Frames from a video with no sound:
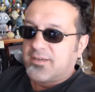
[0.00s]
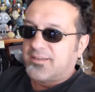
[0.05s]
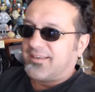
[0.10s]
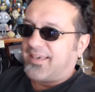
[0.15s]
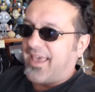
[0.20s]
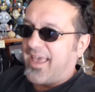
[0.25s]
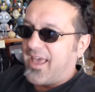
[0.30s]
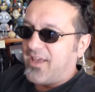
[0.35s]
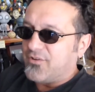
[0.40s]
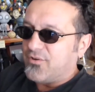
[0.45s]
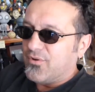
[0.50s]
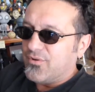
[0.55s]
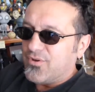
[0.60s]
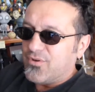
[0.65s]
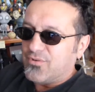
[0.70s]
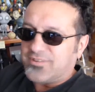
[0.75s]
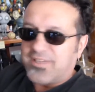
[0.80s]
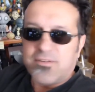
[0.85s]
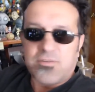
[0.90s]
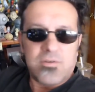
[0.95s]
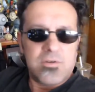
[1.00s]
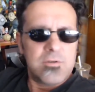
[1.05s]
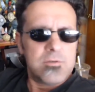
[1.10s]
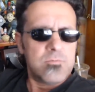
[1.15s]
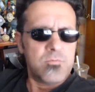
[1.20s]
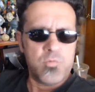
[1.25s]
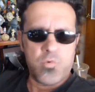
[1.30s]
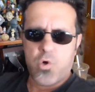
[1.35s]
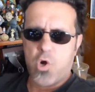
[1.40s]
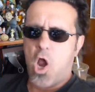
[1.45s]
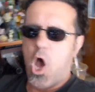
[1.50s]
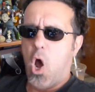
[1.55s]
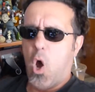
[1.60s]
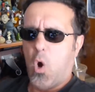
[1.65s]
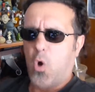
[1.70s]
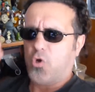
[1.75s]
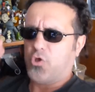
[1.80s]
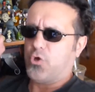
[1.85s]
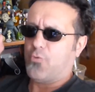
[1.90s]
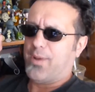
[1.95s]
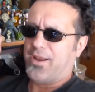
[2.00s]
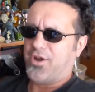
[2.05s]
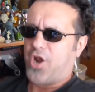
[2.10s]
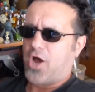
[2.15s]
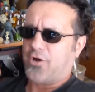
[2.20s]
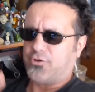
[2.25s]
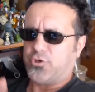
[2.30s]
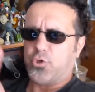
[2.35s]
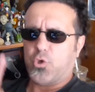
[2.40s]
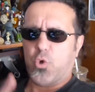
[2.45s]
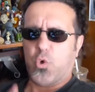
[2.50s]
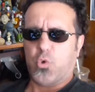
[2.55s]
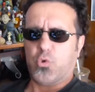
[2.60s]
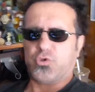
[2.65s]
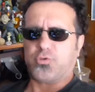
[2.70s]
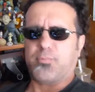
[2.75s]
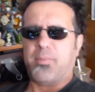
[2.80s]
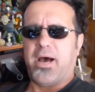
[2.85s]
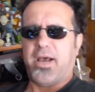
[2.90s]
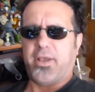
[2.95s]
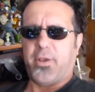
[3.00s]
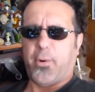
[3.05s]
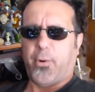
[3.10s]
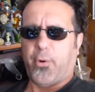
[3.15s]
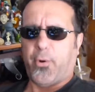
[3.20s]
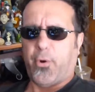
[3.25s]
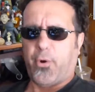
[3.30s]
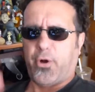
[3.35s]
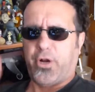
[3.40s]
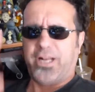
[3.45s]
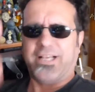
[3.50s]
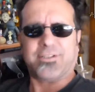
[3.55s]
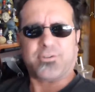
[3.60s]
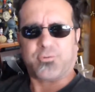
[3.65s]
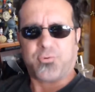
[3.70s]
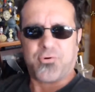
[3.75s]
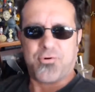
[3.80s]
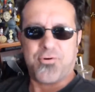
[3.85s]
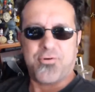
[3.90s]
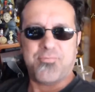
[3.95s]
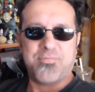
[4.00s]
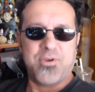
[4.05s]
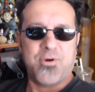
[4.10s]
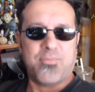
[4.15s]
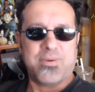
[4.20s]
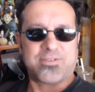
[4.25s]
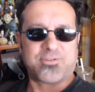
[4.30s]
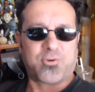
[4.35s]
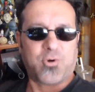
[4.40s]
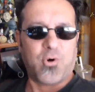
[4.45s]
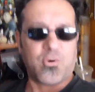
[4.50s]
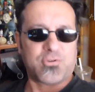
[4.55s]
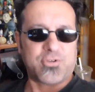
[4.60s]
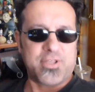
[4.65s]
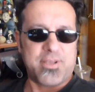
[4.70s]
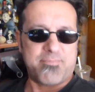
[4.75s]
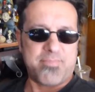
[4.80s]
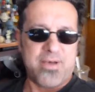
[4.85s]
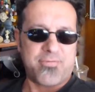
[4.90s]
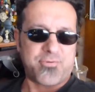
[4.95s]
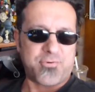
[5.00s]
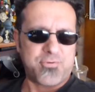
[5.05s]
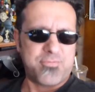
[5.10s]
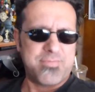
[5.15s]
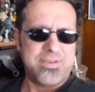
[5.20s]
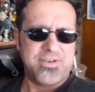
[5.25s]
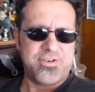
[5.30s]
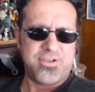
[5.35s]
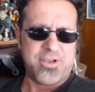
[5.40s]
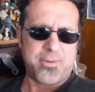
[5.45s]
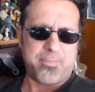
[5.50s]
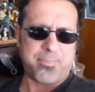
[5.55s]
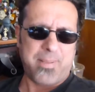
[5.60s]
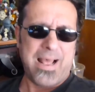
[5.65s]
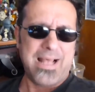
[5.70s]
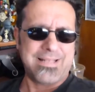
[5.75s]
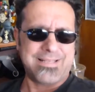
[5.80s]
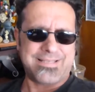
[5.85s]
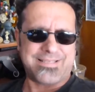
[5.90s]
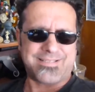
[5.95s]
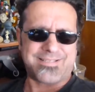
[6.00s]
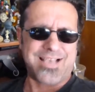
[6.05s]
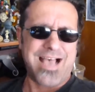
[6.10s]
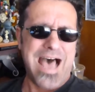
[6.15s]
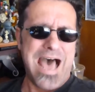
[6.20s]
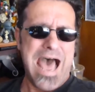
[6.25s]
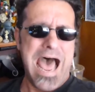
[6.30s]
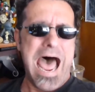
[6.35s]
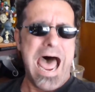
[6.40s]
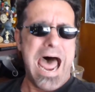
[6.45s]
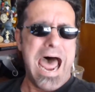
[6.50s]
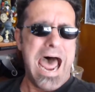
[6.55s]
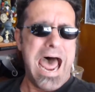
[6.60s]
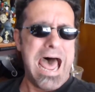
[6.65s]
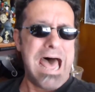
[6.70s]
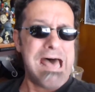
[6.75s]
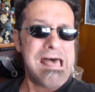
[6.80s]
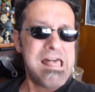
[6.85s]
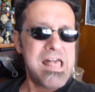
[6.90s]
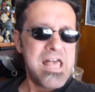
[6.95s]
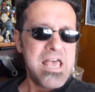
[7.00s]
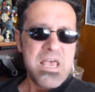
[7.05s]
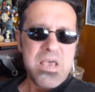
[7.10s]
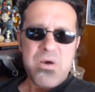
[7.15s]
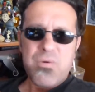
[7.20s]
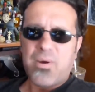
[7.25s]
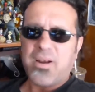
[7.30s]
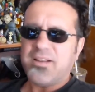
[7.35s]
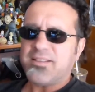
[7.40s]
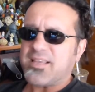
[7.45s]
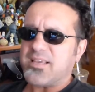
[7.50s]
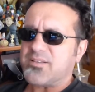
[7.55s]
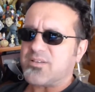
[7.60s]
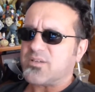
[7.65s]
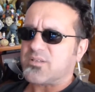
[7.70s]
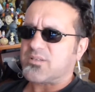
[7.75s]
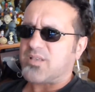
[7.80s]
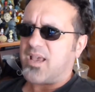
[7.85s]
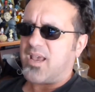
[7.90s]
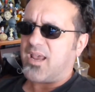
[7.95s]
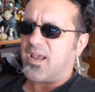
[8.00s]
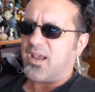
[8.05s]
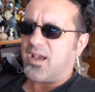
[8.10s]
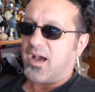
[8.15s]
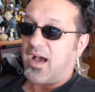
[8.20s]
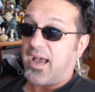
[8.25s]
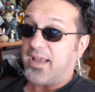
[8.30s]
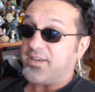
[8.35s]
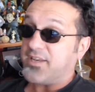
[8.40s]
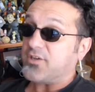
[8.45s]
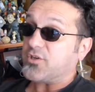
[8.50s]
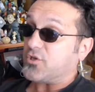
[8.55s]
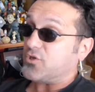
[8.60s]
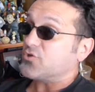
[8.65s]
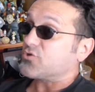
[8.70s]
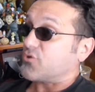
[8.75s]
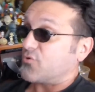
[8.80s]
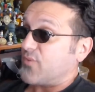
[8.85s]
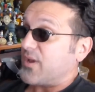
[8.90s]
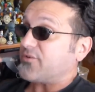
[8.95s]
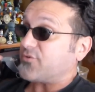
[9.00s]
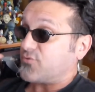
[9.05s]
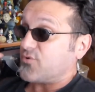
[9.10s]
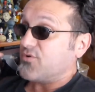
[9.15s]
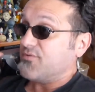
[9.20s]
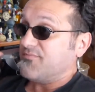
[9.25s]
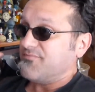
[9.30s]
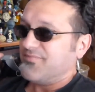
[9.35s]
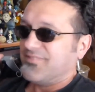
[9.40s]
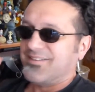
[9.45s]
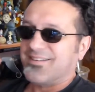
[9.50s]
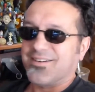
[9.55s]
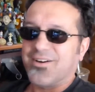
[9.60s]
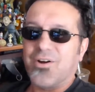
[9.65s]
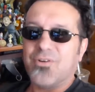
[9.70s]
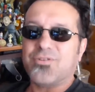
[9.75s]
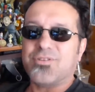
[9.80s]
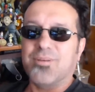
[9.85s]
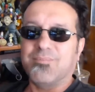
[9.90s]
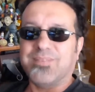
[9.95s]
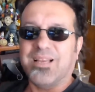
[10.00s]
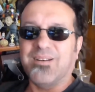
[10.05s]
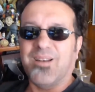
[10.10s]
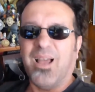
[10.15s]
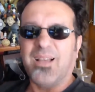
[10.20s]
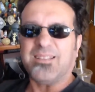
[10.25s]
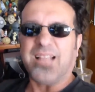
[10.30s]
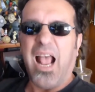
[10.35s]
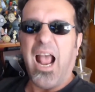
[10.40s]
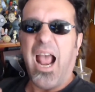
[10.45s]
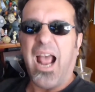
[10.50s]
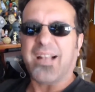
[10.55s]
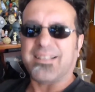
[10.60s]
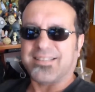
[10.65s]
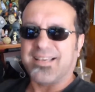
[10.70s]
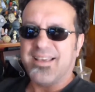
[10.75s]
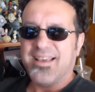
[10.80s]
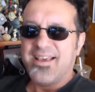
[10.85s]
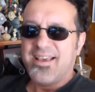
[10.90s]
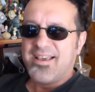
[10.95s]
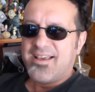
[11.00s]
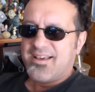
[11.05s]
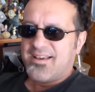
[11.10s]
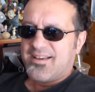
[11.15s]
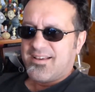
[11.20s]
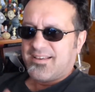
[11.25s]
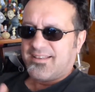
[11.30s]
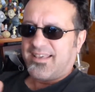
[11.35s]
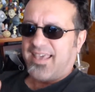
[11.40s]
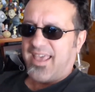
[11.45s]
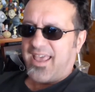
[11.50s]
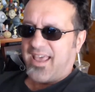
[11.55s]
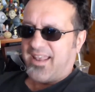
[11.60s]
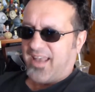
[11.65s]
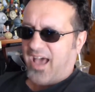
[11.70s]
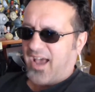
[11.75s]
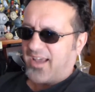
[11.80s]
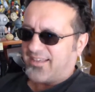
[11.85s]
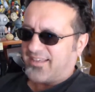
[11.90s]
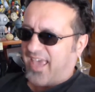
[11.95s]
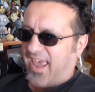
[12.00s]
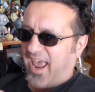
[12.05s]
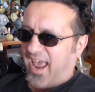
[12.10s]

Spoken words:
Can you use it? "No, you may not use my restroom. You must go to the bathroom in your pants." Why don't they just say, "I need to use your restroom," or something like that? Can I?